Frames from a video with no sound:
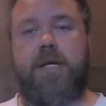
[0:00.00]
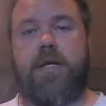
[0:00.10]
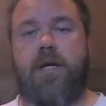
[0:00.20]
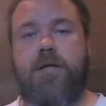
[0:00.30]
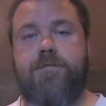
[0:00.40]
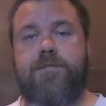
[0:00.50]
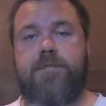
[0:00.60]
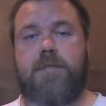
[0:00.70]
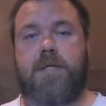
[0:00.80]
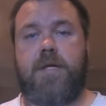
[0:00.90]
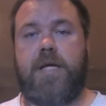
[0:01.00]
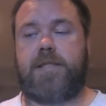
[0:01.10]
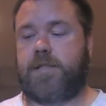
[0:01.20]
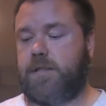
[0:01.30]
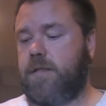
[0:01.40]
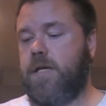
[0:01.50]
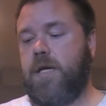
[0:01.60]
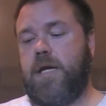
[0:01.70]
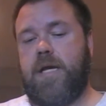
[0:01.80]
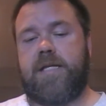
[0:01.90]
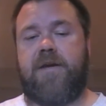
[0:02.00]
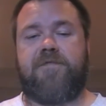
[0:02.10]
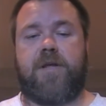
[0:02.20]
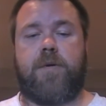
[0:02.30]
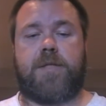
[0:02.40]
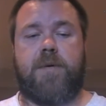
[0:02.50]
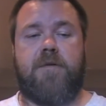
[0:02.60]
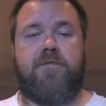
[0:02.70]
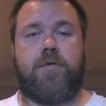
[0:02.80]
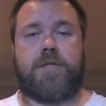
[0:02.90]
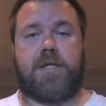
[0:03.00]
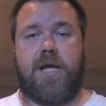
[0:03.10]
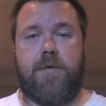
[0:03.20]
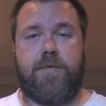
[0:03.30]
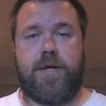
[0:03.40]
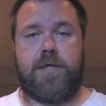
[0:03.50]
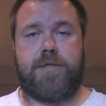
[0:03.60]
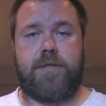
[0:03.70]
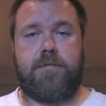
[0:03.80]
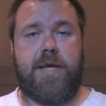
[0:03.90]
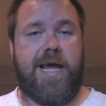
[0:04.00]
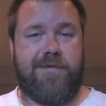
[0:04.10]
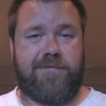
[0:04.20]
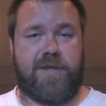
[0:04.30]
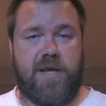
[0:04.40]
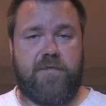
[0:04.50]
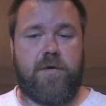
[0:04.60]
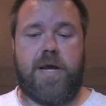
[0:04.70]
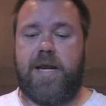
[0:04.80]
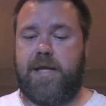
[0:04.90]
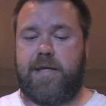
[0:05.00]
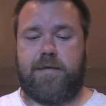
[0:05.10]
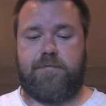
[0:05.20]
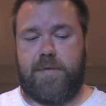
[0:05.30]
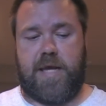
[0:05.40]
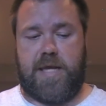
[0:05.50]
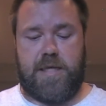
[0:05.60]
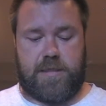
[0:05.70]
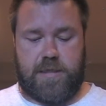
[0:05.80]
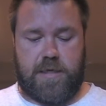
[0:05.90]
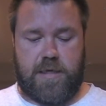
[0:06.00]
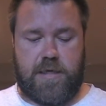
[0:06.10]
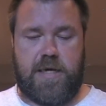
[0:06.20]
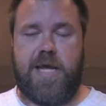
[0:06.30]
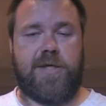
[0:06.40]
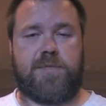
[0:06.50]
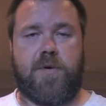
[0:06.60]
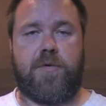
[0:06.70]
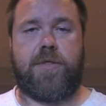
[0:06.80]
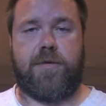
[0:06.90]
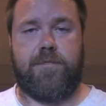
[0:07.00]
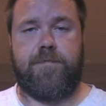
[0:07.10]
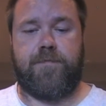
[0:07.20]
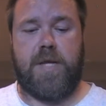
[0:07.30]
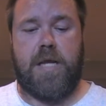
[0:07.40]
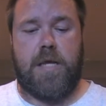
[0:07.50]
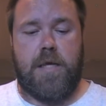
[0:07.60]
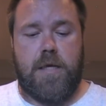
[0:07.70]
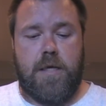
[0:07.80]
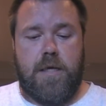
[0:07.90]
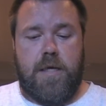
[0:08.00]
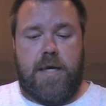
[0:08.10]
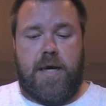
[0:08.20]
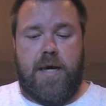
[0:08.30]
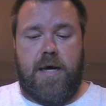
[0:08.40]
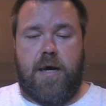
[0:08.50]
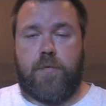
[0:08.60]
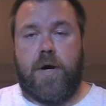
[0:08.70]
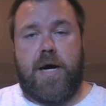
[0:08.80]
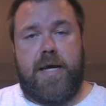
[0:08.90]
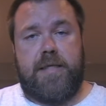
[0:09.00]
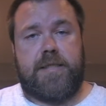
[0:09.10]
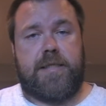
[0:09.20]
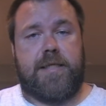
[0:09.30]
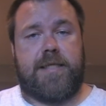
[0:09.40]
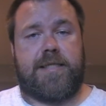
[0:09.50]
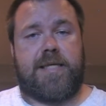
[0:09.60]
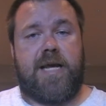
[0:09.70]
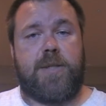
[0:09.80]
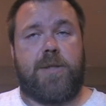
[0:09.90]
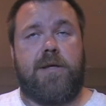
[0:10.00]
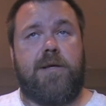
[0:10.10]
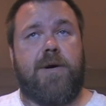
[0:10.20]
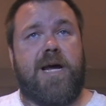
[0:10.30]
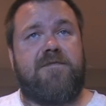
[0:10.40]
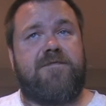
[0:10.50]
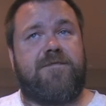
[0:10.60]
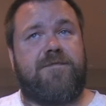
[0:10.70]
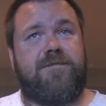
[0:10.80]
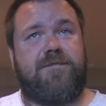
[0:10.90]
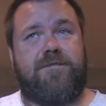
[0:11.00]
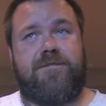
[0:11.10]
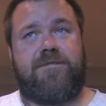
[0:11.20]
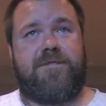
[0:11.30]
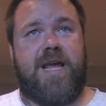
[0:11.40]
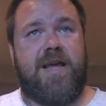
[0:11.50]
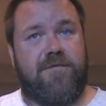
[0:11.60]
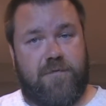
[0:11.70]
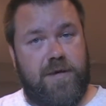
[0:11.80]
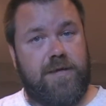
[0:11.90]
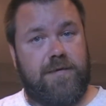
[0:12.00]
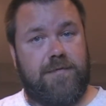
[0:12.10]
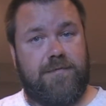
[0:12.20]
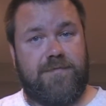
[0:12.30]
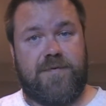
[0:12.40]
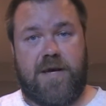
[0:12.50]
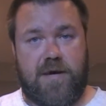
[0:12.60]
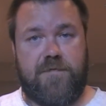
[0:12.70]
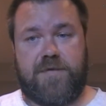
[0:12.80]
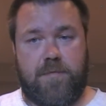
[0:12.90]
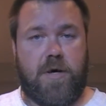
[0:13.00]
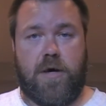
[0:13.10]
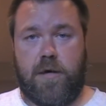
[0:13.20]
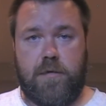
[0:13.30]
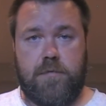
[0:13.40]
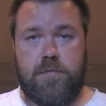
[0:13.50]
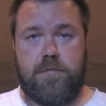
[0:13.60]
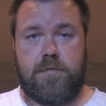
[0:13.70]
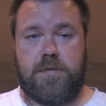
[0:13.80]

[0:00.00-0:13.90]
Yeah, it's definitely what it's made for is cloud production and flavor, and it nails both of them. Arise, this is actually my favorite of them all,